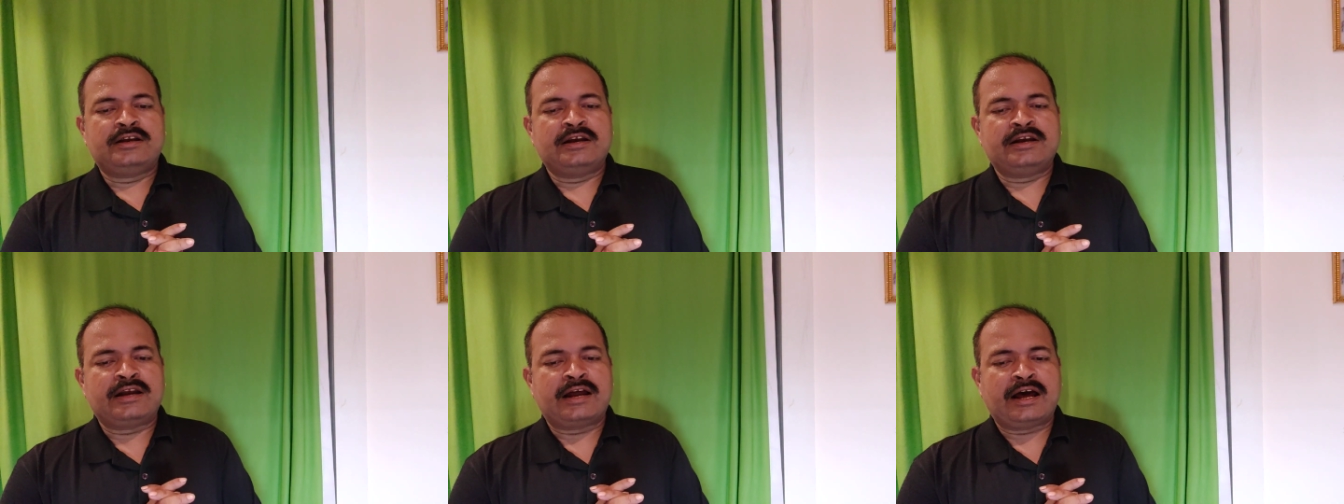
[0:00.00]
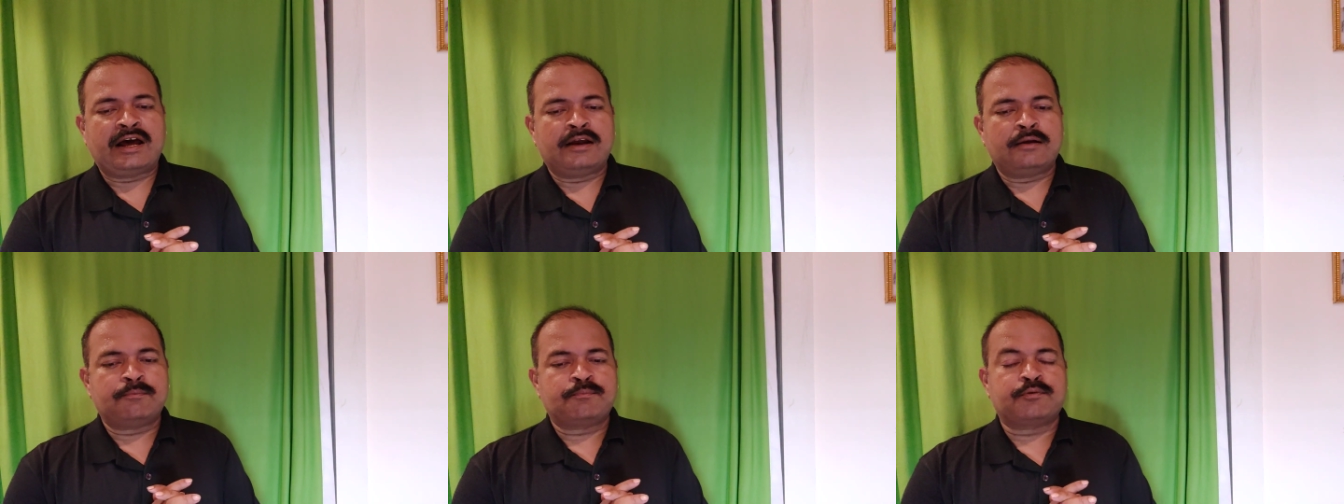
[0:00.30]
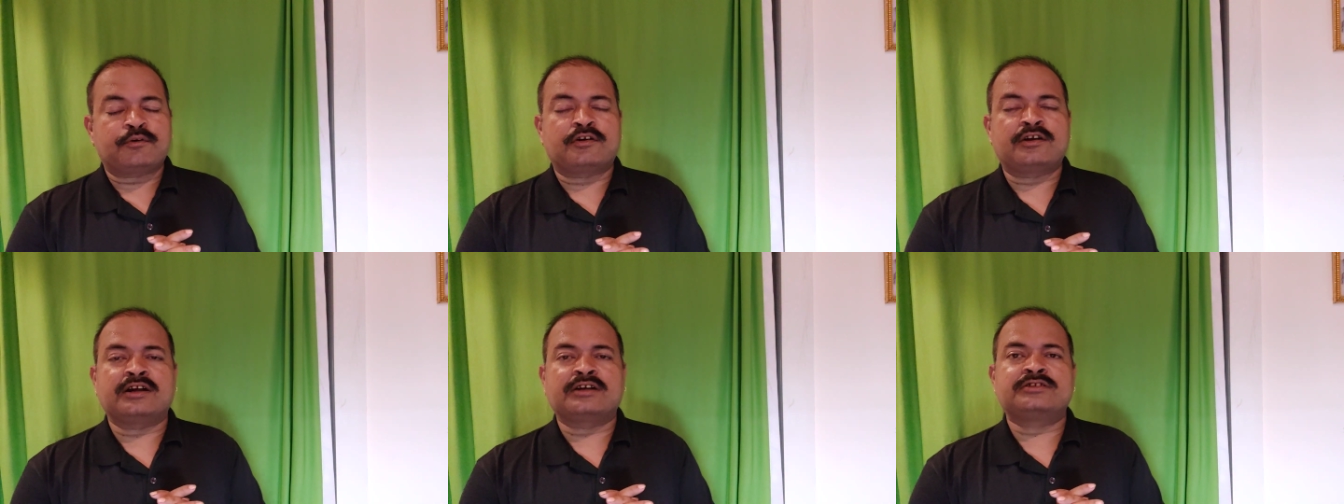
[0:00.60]
denial
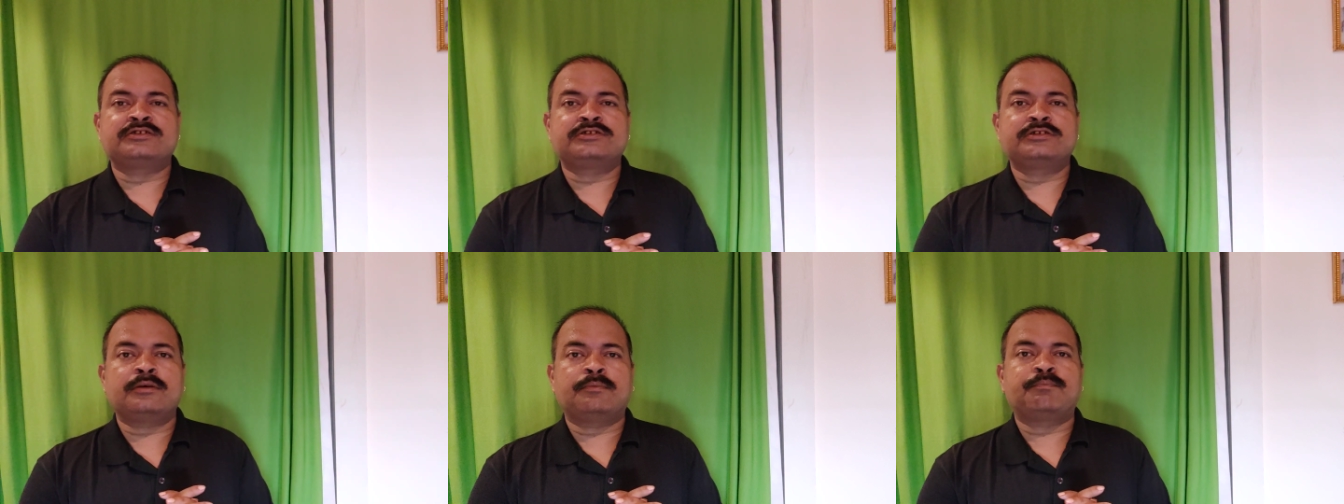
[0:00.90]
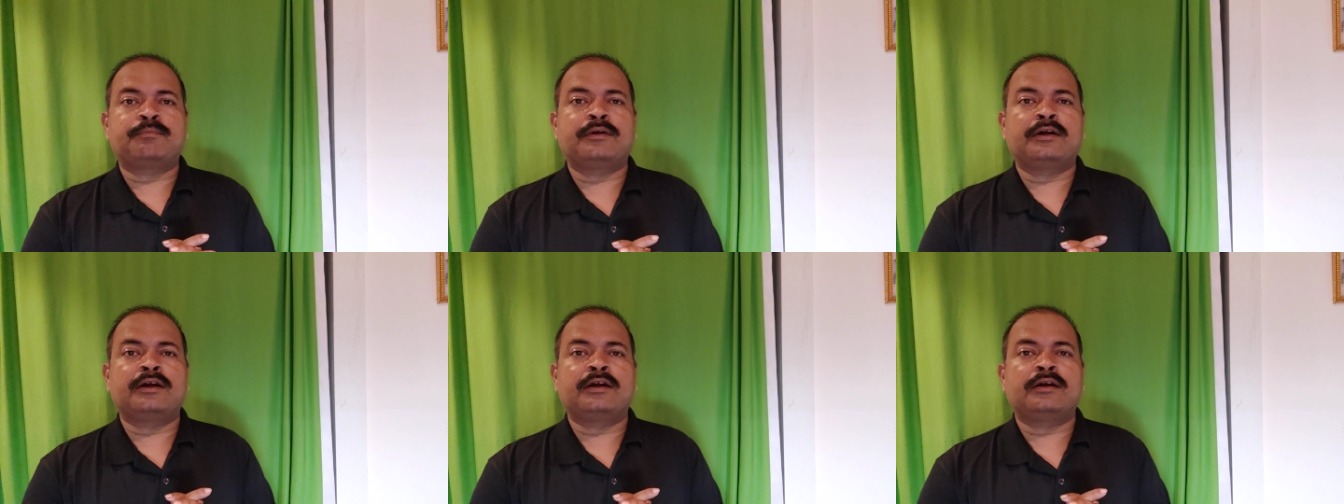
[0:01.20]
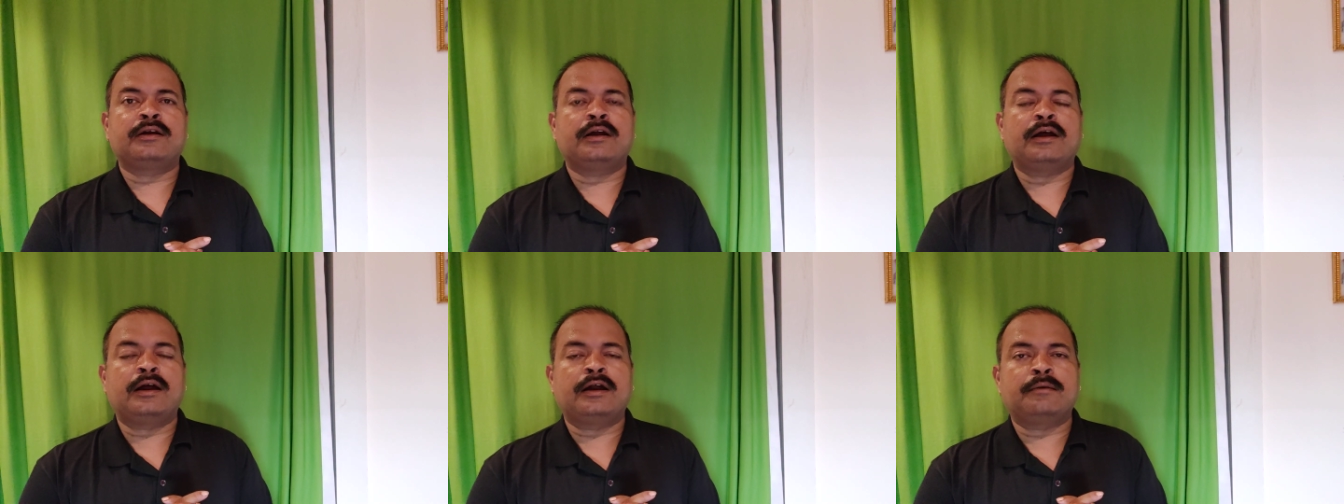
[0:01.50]
protects the
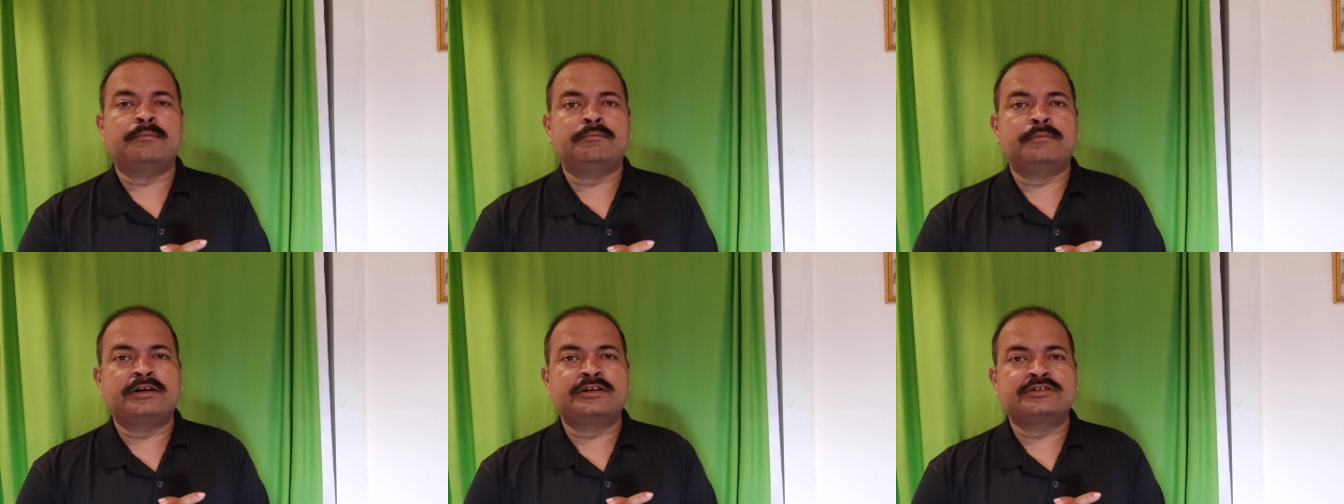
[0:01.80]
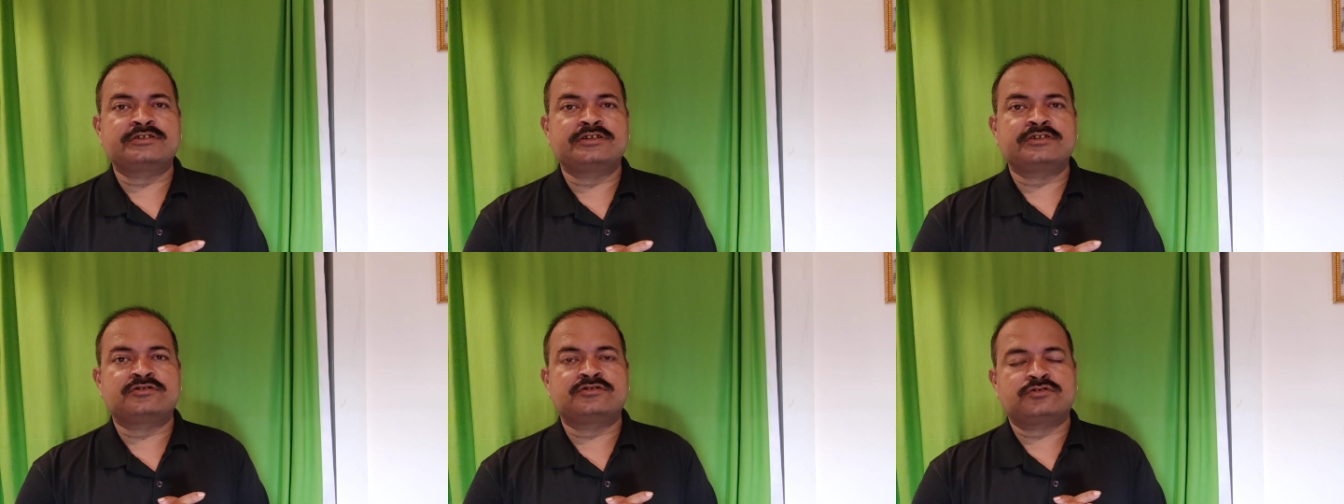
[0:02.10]
pain and makes